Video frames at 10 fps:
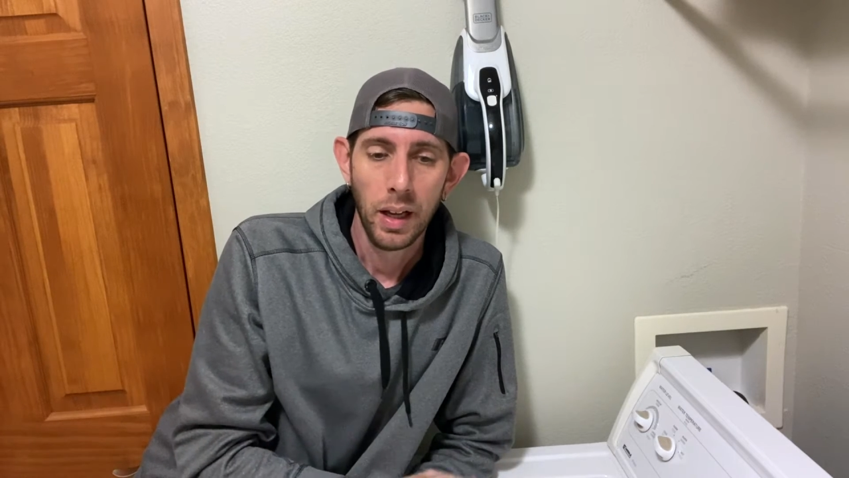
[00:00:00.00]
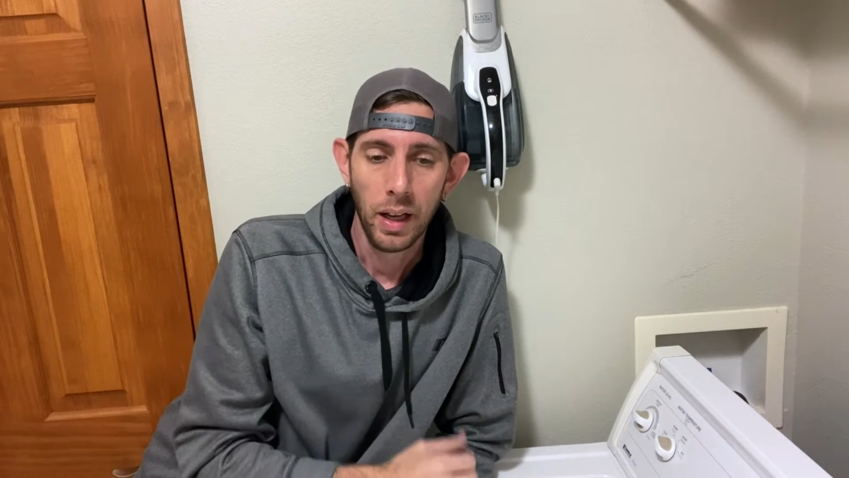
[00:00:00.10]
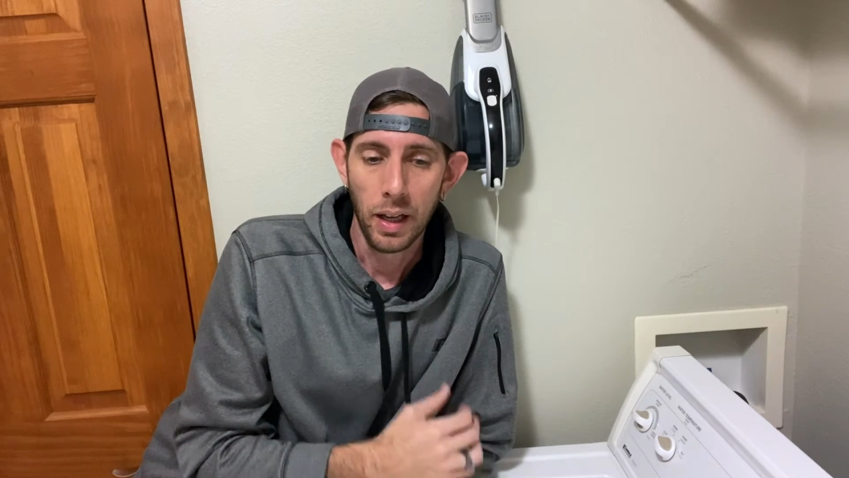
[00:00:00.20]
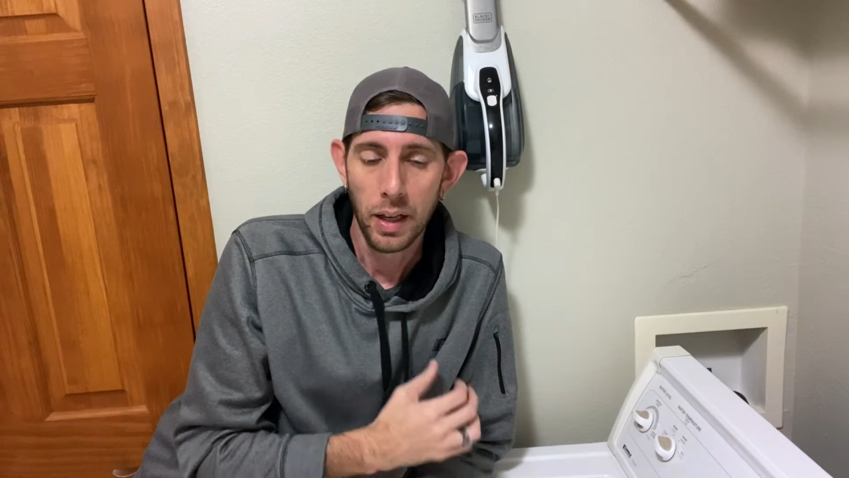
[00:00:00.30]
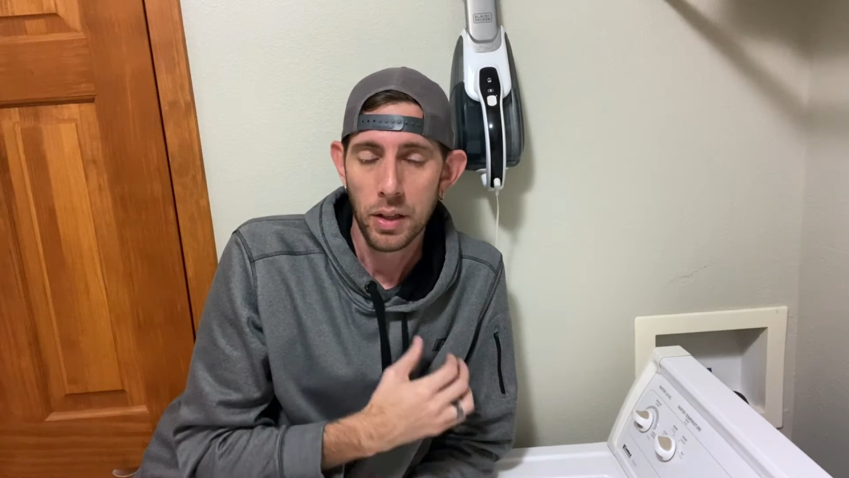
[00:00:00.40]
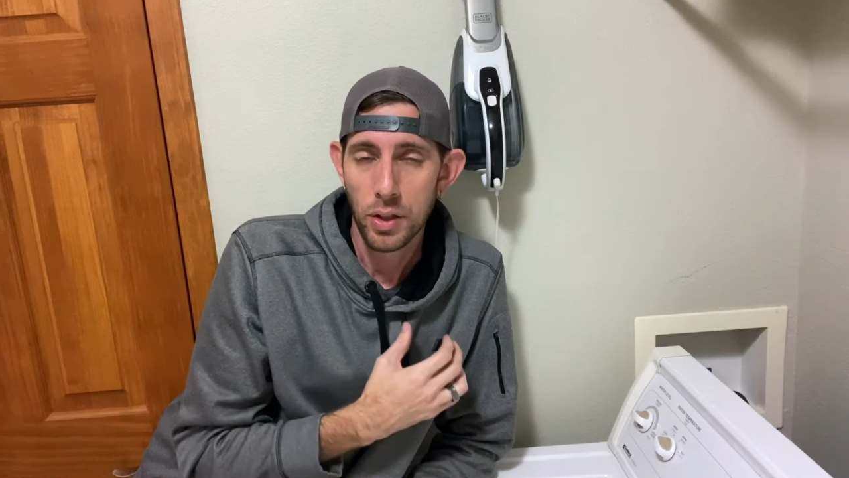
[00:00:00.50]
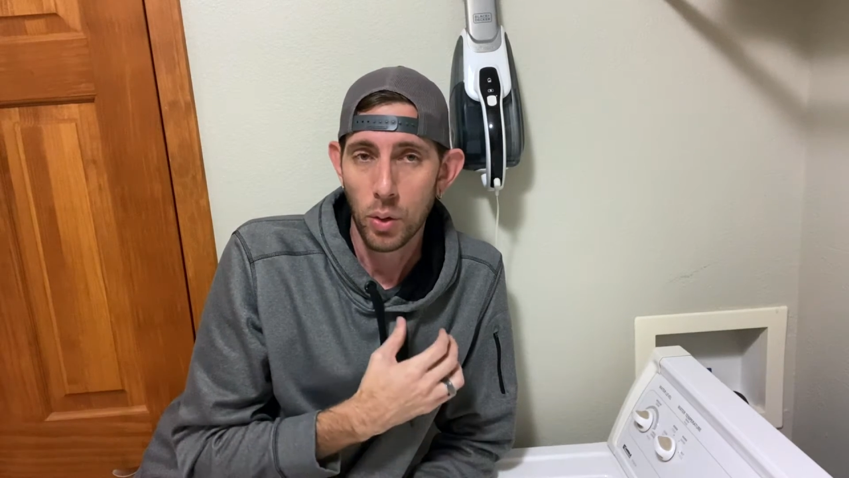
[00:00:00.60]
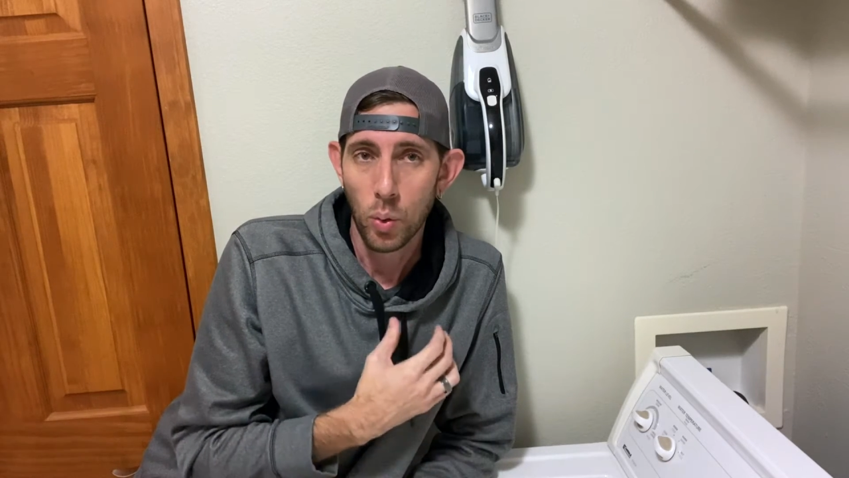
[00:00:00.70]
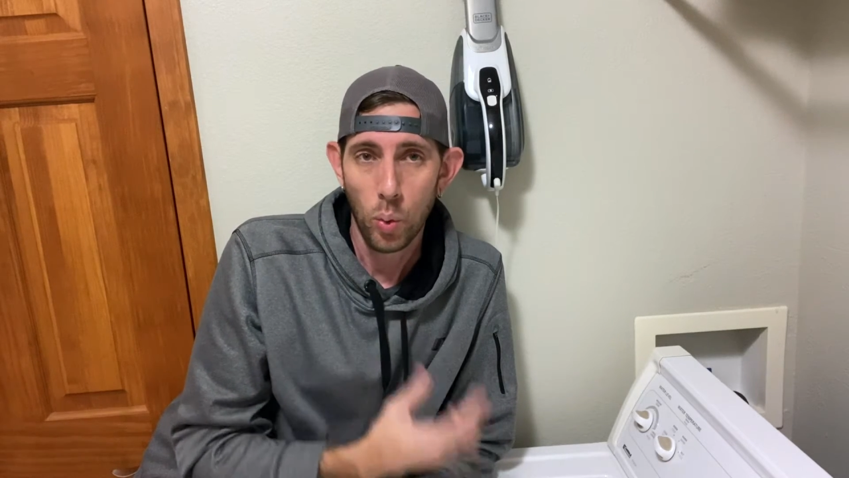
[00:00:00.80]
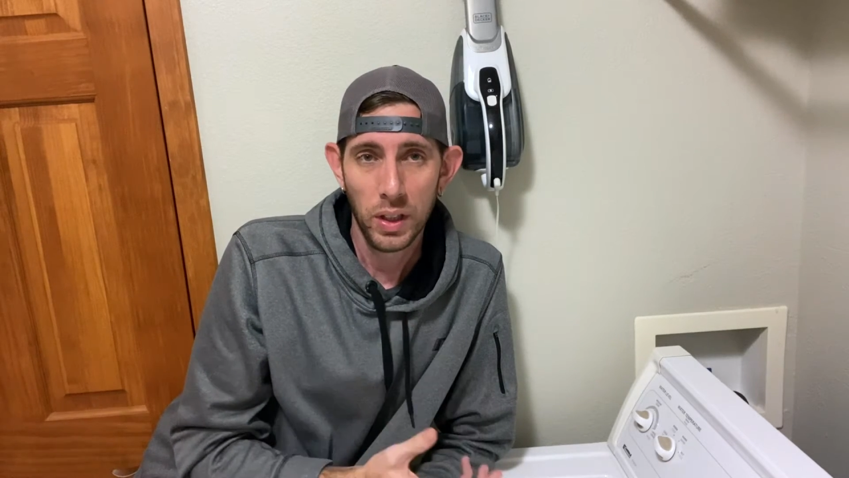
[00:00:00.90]
And so
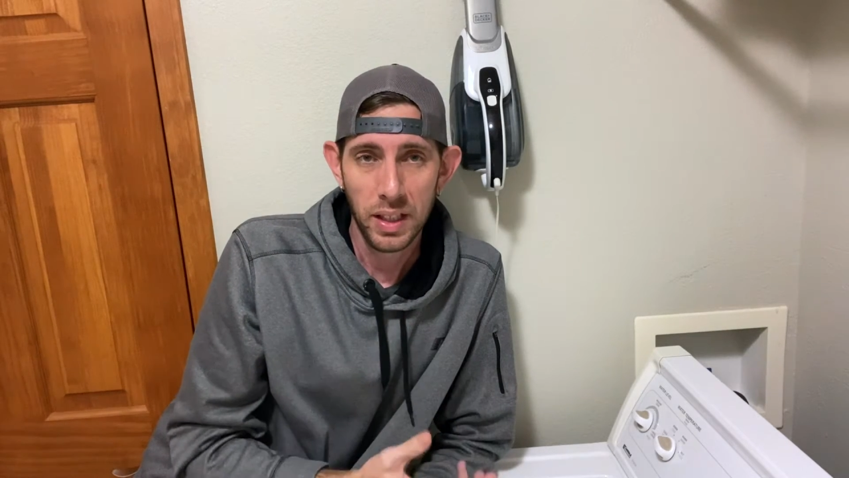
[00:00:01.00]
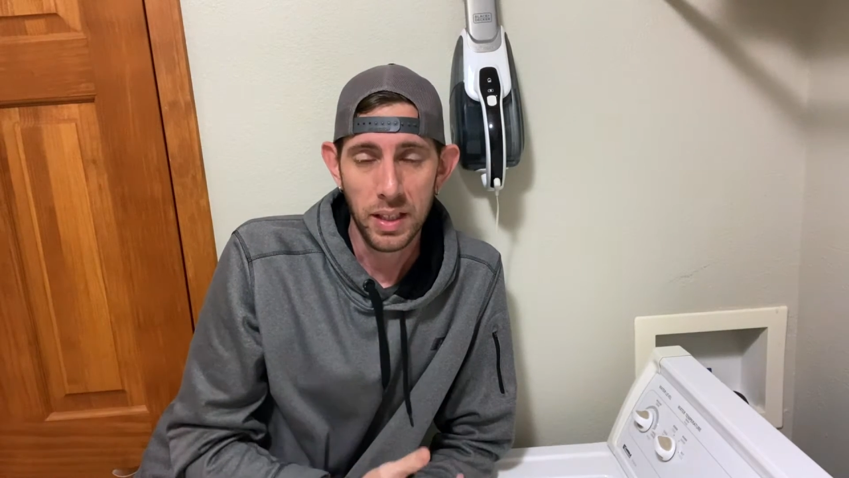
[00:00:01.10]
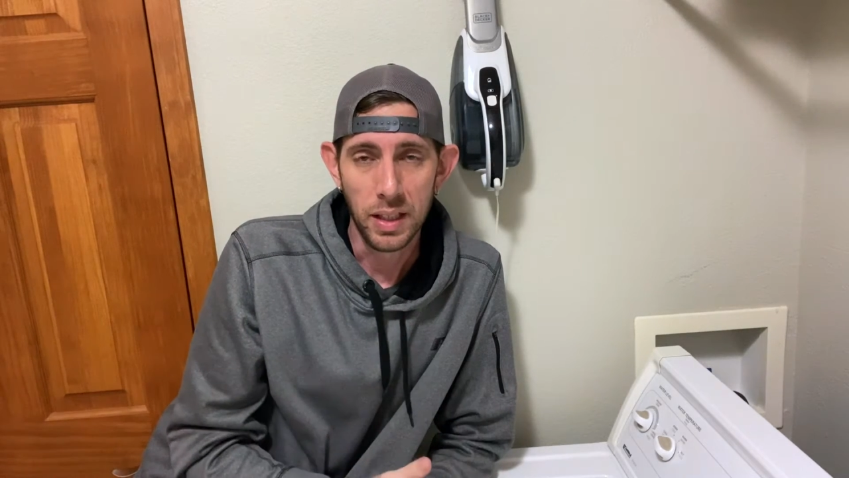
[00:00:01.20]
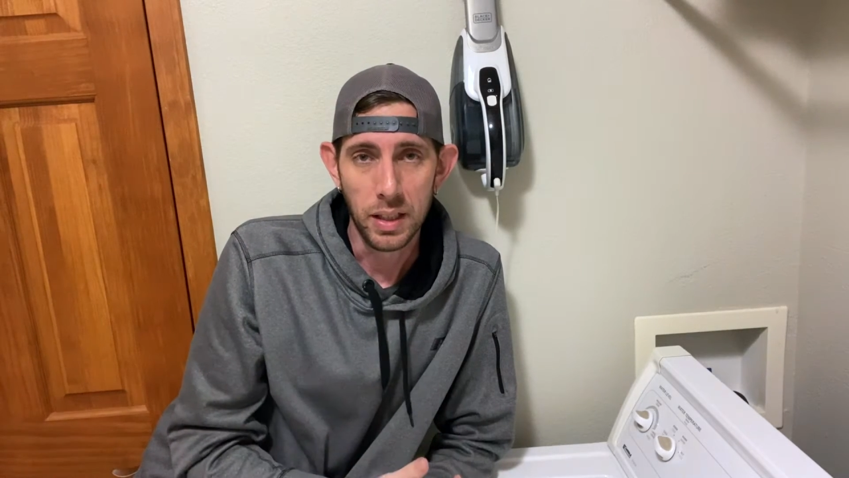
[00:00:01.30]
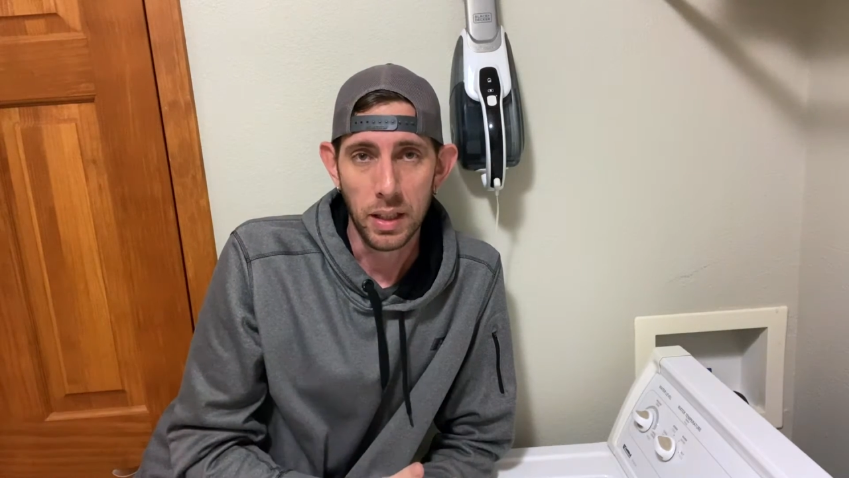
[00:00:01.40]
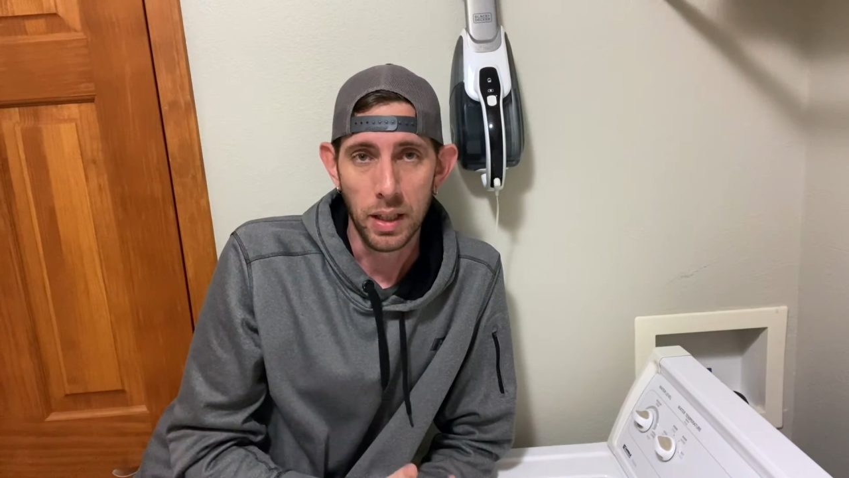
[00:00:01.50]
what this is,